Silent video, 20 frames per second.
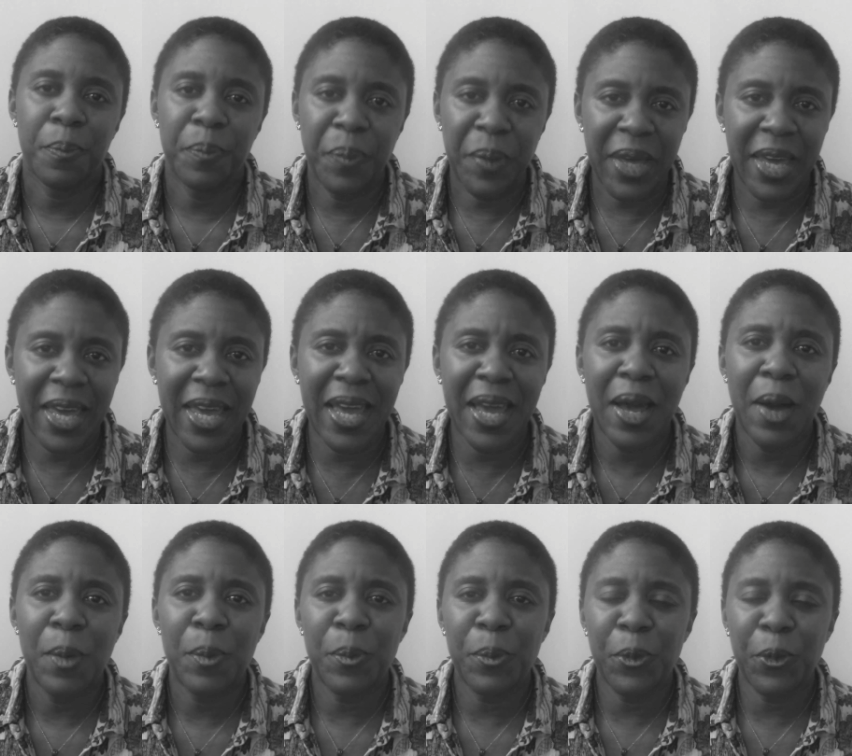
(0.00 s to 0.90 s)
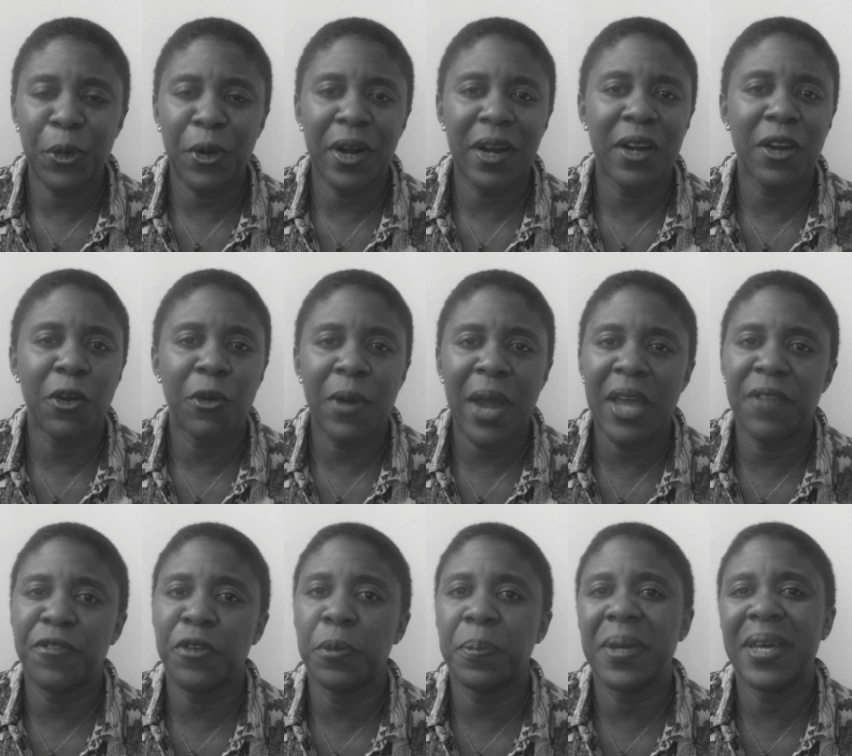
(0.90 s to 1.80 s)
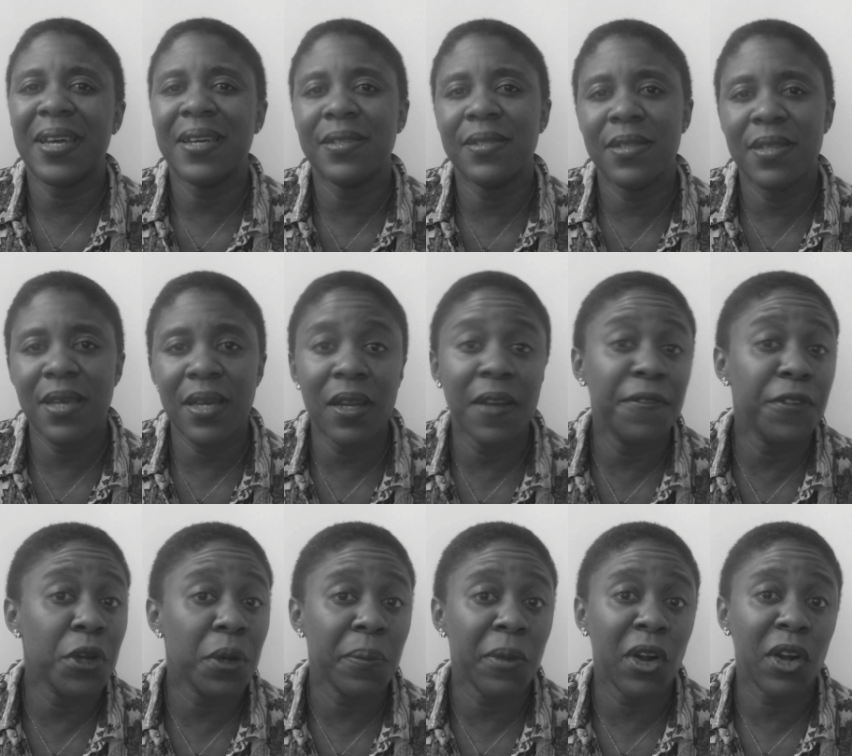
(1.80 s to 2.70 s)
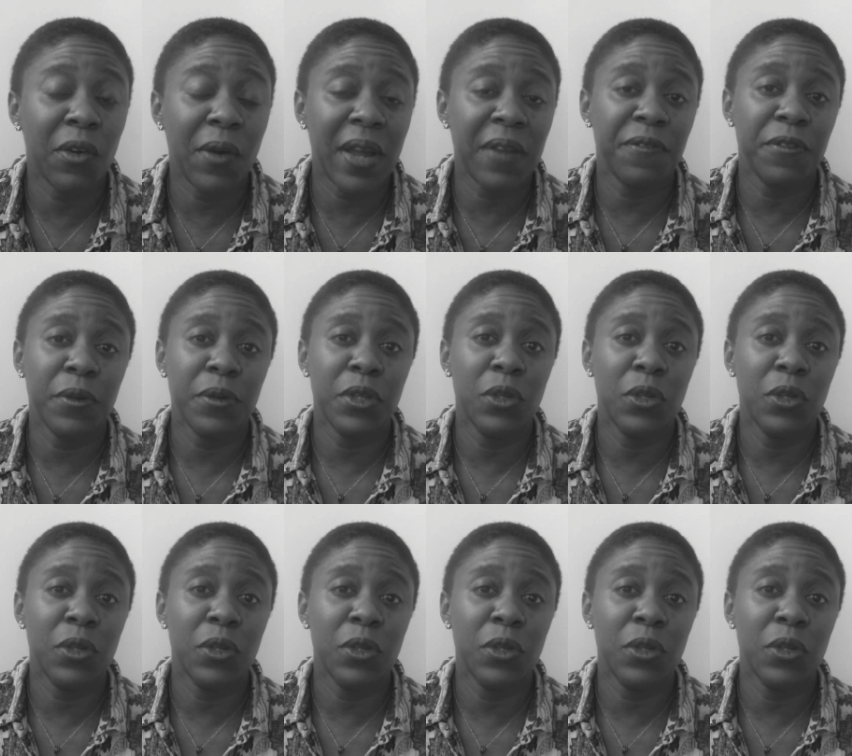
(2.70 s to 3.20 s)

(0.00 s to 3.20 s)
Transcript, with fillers: Be more grateful because then if you're more grateful,